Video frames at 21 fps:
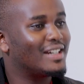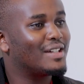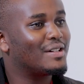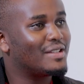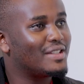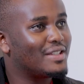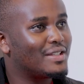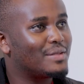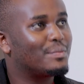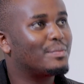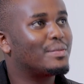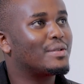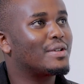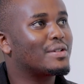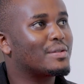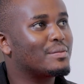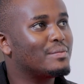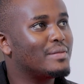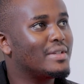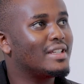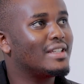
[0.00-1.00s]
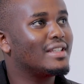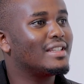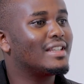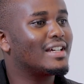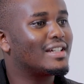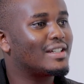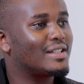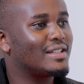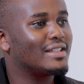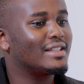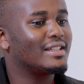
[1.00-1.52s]
Now this brought me
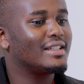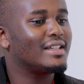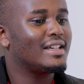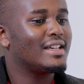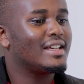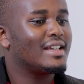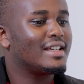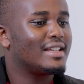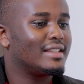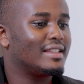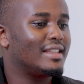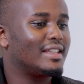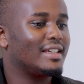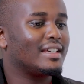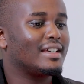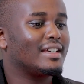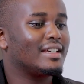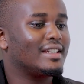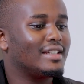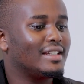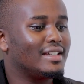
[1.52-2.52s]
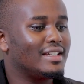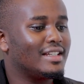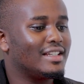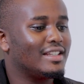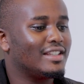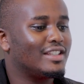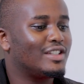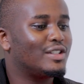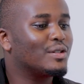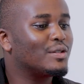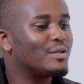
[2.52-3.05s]
that the
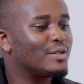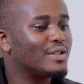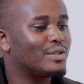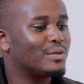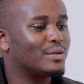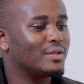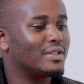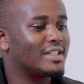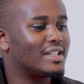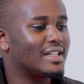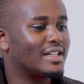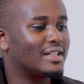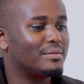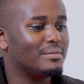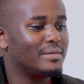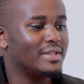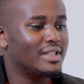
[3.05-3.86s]
nini. She always will tell